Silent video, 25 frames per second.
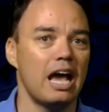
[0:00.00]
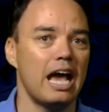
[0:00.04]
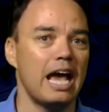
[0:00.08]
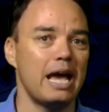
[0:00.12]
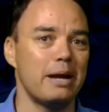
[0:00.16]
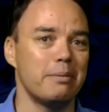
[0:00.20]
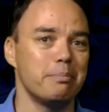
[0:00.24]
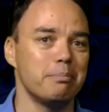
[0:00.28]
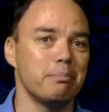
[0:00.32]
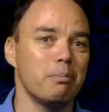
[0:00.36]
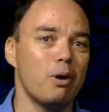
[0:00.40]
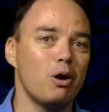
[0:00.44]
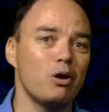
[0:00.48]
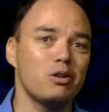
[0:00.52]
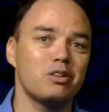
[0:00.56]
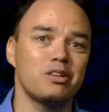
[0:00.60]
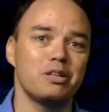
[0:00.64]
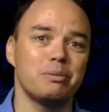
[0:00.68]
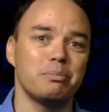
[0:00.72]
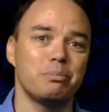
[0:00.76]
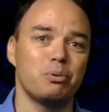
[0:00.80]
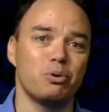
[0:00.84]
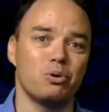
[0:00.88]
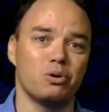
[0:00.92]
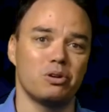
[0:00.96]
And most
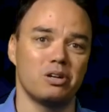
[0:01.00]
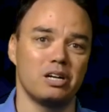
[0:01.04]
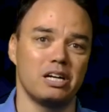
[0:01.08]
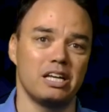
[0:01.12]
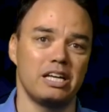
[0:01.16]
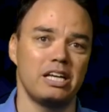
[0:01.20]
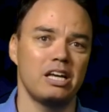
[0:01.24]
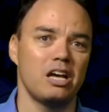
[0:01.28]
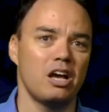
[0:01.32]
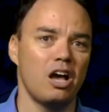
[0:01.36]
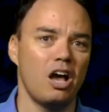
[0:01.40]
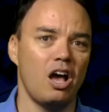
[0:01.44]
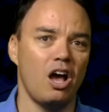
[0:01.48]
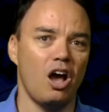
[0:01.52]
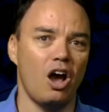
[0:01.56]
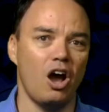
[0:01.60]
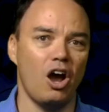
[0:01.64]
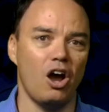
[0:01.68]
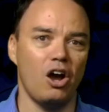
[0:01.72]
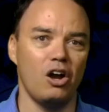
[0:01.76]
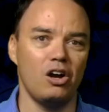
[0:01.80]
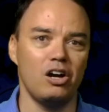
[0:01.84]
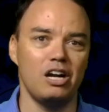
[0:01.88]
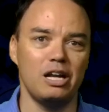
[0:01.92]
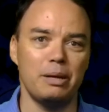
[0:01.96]
importantly,
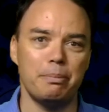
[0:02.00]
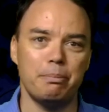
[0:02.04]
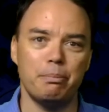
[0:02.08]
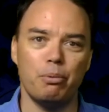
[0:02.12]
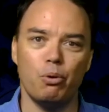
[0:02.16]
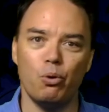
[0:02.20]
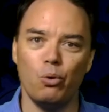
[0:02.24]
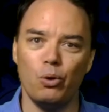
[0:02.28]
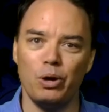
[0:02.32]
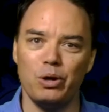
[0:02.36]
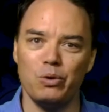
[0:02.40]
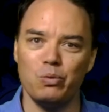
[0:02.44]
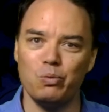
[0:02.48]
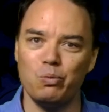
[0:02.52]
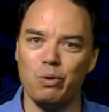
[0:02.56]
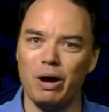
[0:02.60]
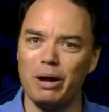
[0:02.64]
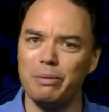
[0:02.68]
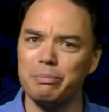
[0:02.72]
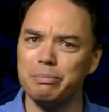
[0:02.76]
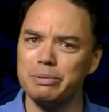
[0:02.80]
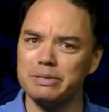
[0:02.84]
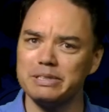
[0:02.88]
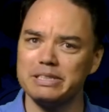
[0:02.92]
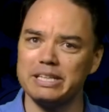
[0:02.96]
only
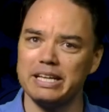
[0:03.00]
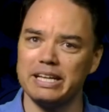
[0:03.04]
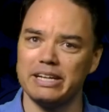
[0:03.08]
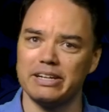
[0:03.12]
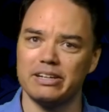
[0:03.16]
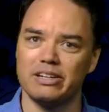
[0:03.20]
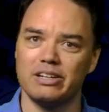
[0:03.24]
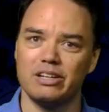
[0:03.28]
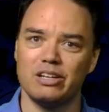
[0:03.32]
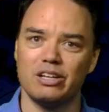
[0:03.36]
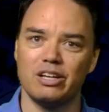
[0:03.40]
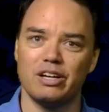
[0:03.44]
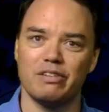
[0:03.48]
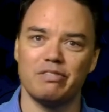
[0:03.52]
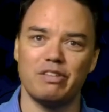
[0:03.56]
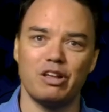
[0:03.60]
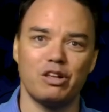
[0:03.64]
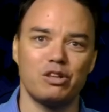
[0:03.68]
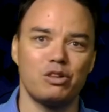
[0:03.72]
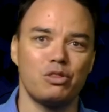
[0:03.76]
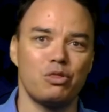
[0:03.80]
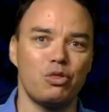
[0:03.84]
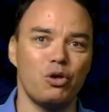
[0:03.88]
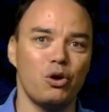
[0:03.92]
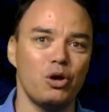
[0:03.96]
0.1% of
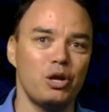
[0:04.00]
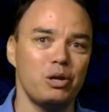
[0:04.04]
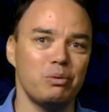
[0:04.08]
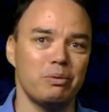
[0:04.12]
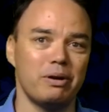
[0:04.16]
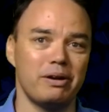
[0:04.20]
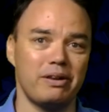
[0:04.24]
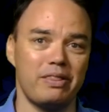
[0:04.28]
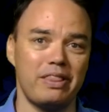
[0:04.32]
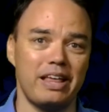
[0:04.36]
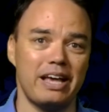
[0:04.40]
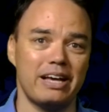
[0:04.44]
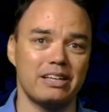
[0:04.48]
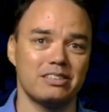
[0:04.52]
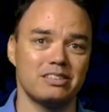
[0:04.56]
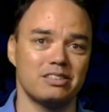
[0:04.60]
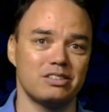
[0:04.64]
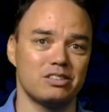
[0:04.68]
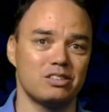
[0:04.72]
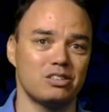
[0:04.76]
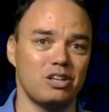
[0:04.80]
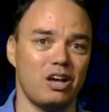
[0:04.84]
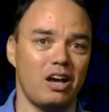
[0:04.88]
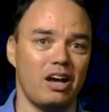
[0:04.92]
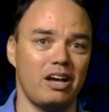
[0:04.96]
those
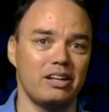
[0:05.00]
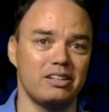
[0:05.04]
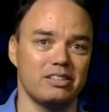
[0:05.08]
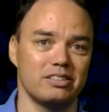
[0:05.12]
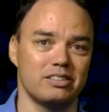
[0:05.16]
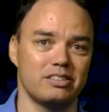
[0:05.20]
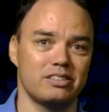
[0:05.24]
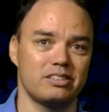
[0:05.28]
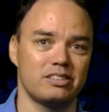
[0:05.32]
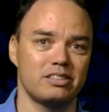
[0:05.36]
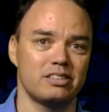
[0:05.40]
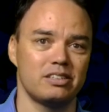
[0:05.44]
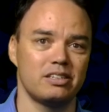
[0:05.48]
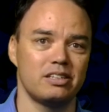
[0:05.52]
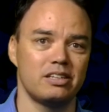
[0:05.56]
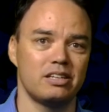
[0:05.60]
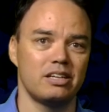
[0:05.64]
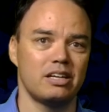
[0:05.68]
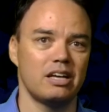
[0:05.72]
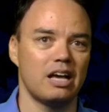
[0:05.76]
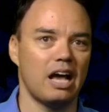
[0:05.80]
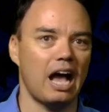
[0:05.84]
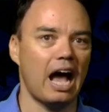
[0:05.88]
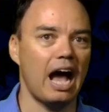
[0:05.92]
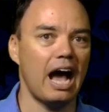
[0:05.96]
31,000 scientists
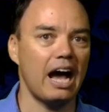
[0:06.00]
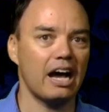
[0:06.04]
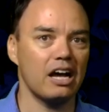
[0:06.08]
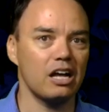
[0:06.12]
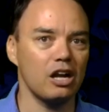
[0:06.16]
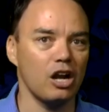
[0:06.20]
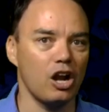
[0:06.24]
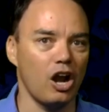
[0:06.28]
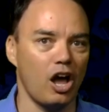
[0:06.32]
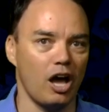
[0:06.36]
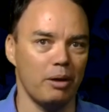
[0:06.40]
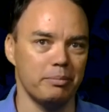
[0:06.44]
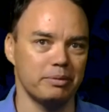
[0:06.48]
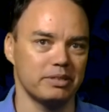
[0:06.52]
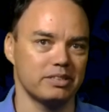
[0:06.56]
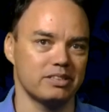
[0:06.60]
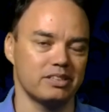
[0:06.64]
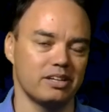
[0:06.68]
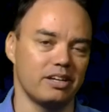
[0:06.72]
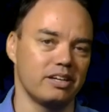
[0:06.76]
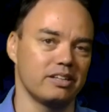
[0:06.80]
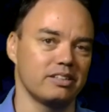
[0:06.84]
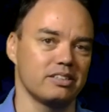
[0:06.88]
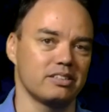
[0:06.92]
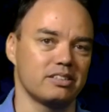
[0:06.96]
are climate
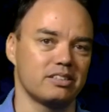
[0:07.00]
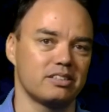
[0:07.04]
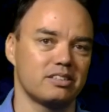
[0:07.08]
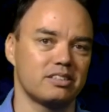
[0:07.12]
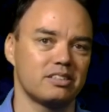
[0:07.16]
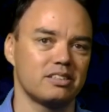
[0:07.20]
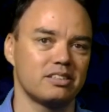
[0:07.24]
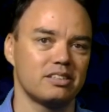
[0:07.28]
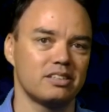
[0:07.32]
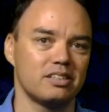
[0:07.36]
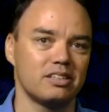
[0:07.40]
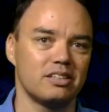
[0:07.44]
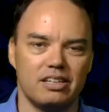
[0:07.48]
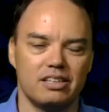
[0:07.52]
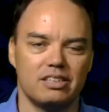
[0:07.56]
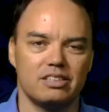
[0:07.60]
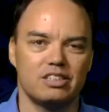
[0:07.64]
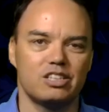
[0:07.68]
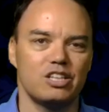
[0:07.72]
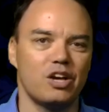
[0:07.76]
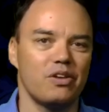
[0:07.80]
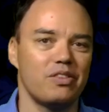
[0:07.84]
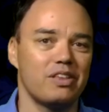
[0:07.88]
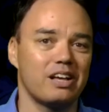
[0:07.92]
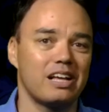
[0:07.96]
scientists.
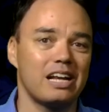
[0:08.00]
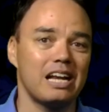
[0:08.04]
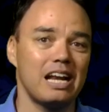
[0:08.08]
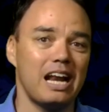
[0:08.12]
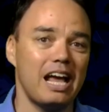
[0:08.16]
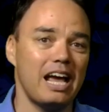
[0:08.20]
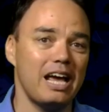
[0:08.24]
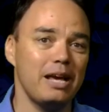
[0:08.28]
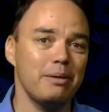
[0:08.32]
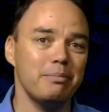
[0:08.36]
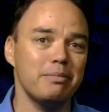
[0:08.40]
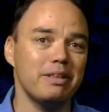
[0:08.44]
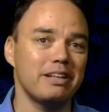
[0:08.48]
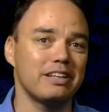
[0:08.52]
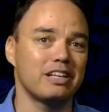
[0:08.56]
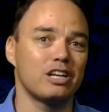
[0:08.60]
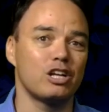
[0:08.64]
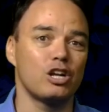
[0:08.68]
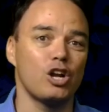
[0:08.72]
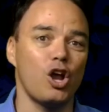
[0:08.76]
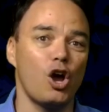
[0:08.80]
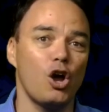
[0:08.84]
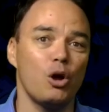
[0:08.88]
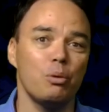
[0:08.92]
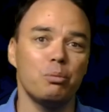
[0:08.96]
So the claim that the
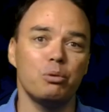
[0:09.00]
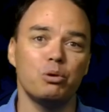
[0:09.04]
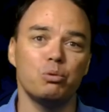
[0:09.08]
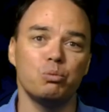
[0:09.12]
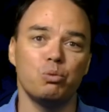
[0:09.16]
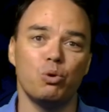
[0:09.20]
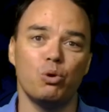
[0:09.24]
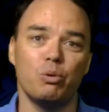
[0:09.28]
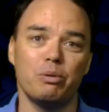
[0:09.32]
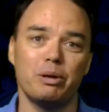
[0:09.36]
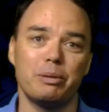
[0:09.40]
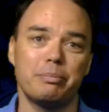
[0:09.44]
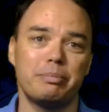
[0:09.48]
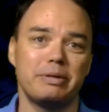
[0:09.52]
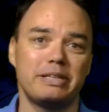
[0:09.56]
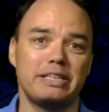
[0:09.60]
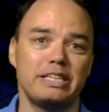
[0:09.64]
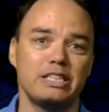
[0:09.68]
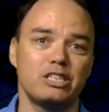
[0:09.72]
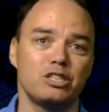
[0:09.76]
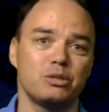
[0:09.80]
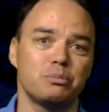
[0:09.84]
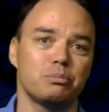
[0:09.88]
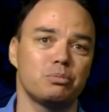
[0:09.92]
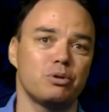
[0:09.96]
Global Warming
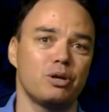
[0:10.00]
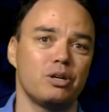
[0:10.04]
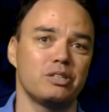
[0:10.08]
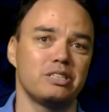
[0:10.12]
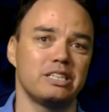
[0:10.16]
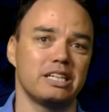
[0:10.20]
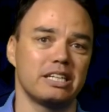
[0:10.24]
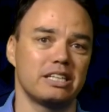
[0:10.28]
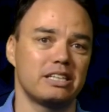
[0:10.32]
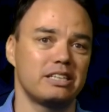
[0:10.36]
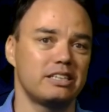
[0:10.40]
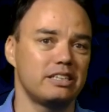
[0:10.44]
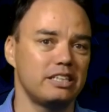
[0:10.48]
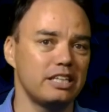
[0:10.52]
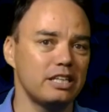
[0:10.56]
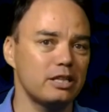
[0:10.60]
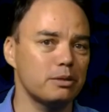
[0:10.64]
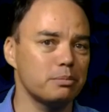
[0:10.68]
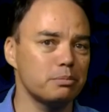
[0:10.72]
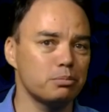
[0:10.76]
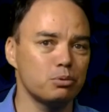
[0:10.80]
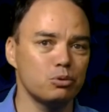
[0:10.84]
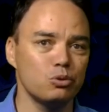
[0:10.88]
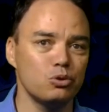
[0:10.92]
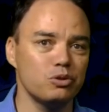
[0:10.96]
Petition Project
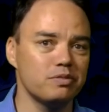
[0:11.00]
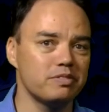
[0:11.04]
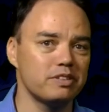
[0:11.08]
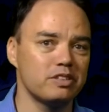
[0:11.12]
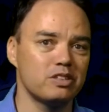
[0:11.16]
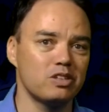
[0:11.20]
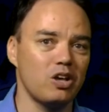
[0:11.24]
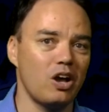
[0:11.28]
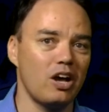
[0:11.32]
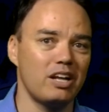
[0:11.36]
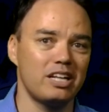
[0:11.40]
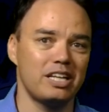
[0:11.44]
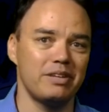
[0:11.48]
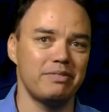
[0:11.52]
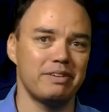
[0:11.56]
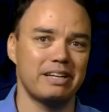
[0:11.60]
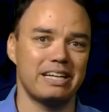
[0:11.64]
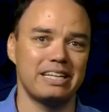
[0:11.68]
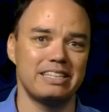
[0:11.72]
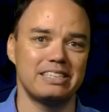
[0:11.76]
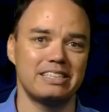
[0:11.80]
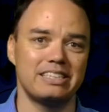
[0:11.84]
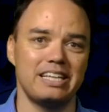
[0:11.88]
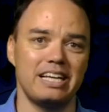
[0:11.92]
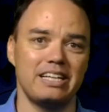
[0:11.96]
disproves the scientific
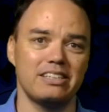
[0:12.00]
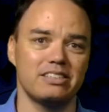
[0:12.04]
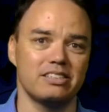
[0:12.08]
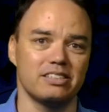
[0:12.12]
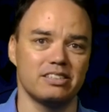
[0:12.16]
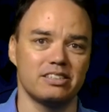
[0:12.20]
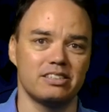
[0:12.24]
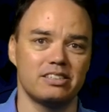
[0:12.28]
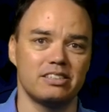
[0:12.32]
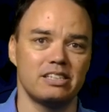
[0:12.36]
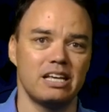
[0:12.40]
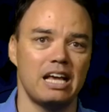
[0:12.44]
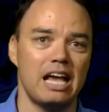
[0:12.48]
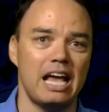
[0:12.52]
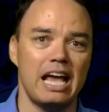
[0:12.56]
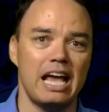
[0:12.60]
consensus